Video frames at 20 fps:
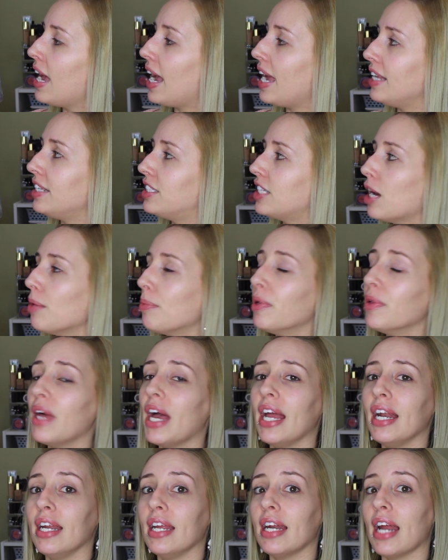A
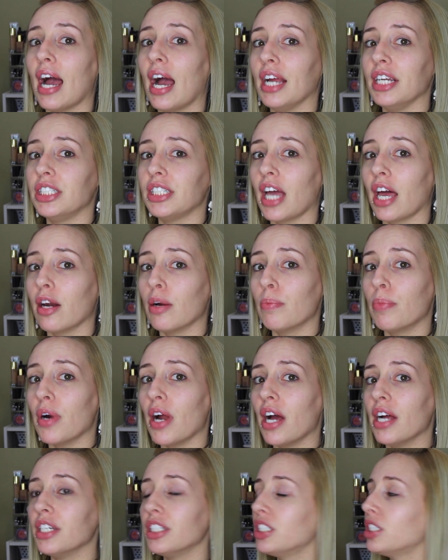double-ended eyeshadow
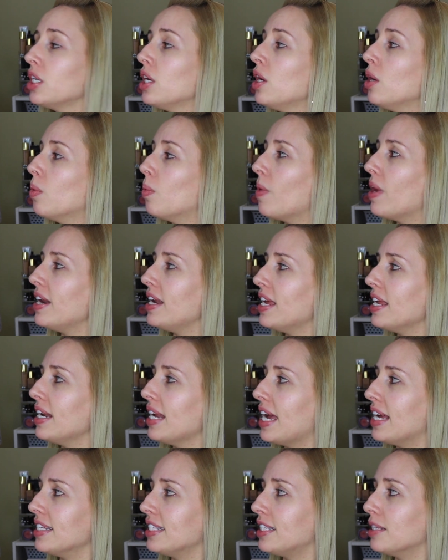brush. One end
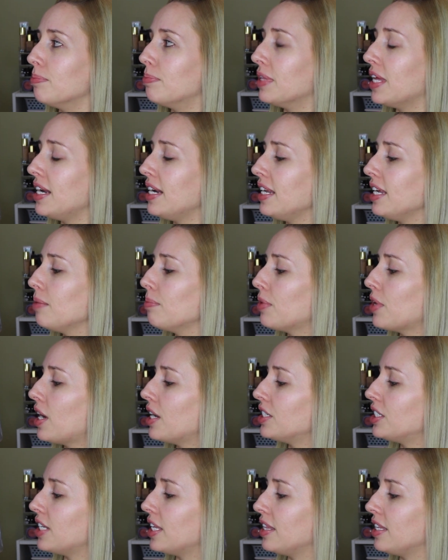has the blending
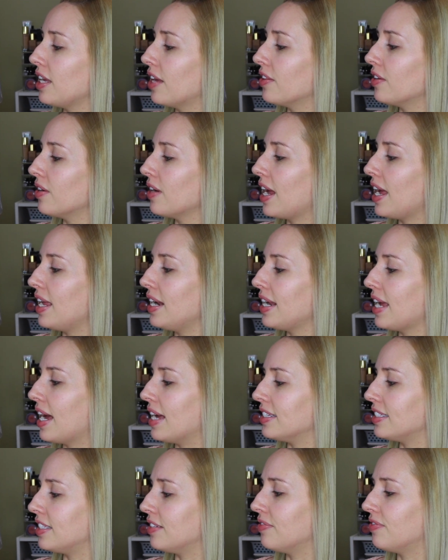brush and the other end
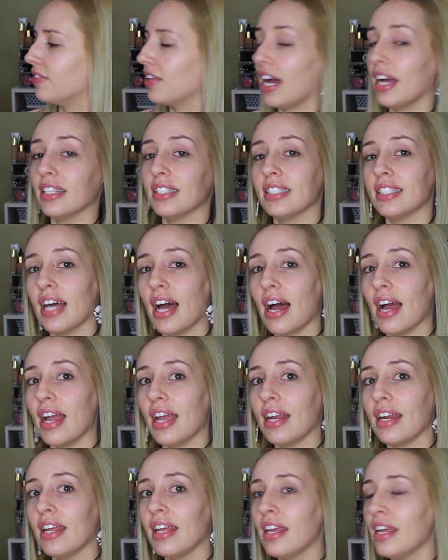has the flat
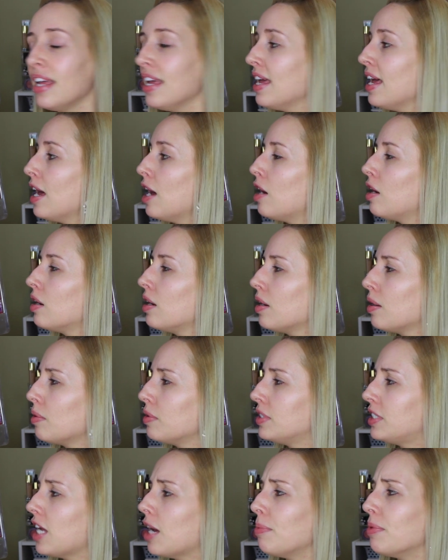side.
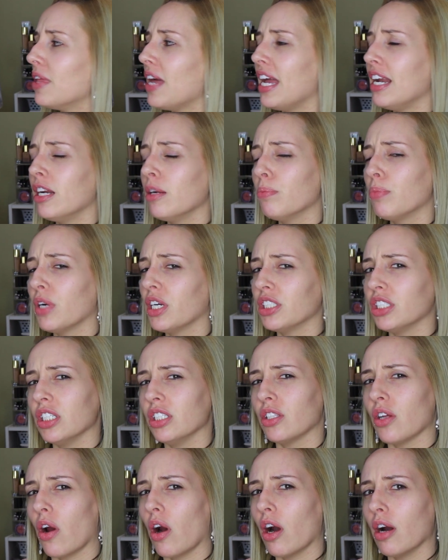Double-ended
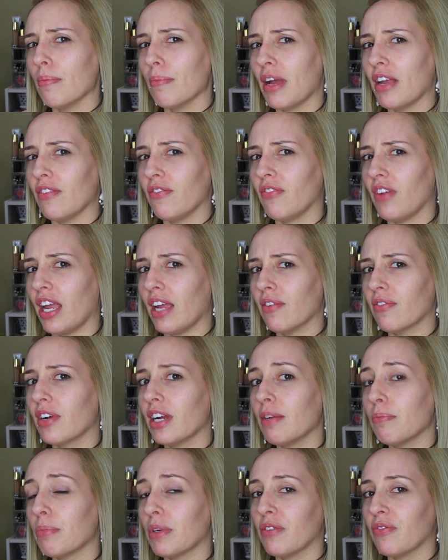brushes aren't my
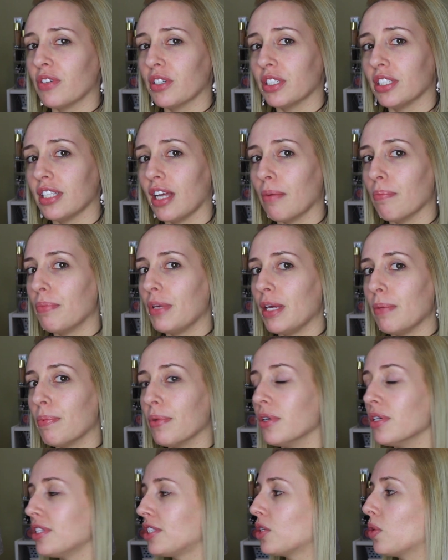favorite, but for some
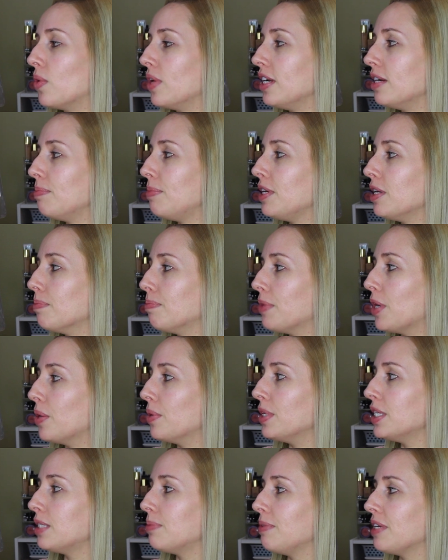people it's going to be a
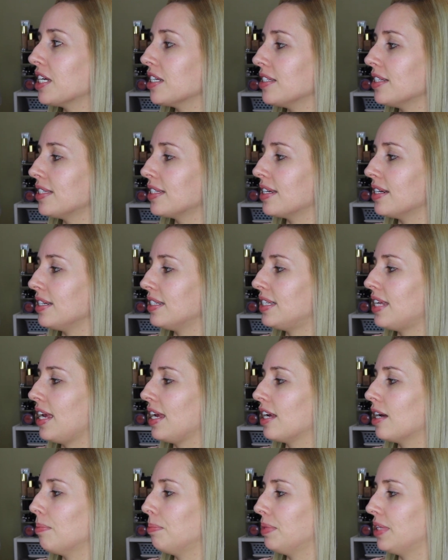bonus because it's going to
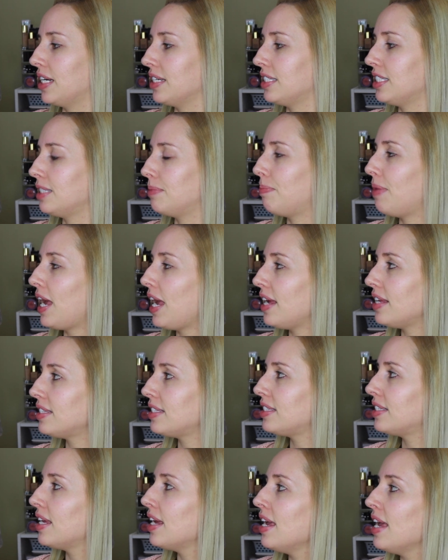take up less
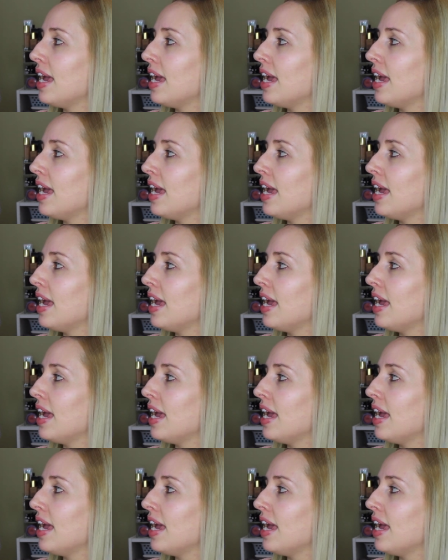space.